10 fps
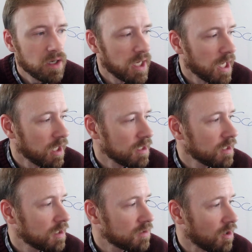and
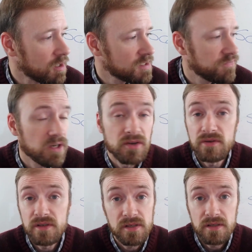Hadar's
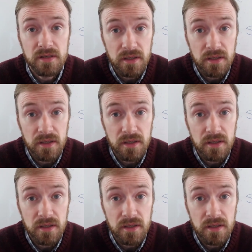videos